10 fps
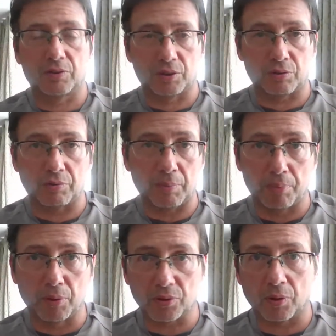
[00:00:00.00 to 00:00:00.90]
a
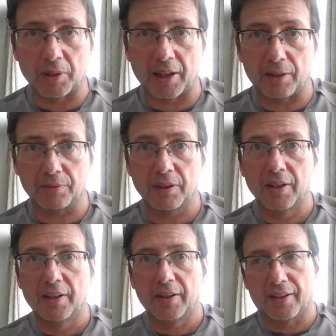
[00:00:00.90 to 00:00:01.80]
report coming out,
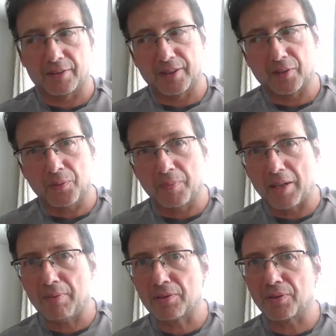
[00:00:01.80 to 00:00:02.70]
and you think, oh,
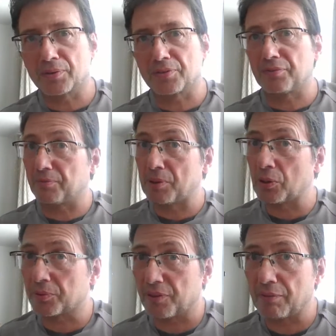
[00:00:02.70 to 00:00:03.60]
maybe it
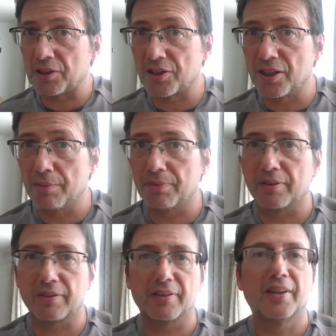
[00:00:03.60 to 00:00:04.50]
becomes very cheap.
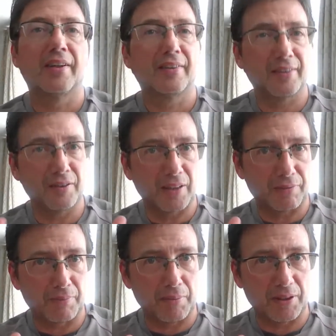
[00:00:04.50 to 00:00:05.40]
Then you
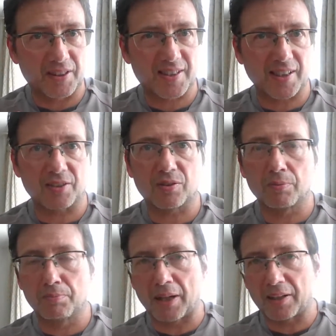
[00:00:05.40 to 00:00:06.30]
have maybe a chance to
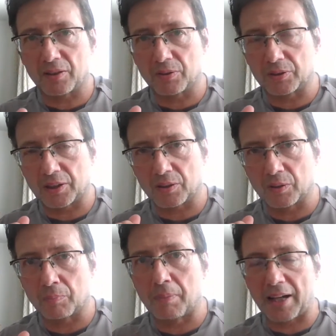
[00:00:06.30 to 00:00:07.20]
set a
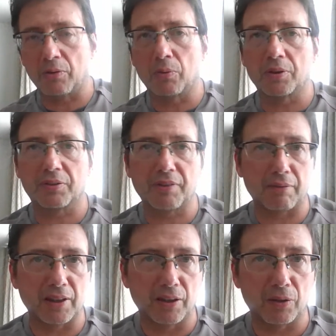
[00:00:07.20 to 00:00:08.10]
buy order
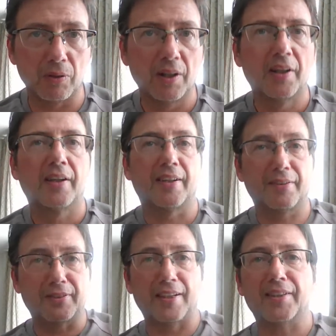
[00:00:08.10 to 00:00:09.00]
very low, and
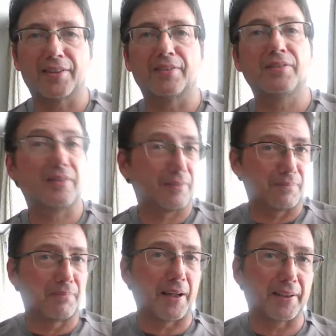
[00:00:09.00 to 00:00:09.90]
if it hits it, you can
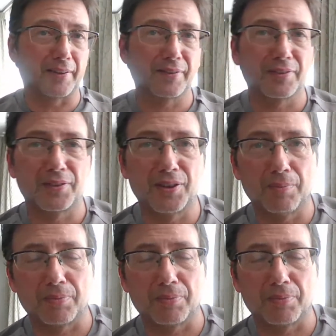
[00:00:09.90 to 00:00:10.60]
buy cheap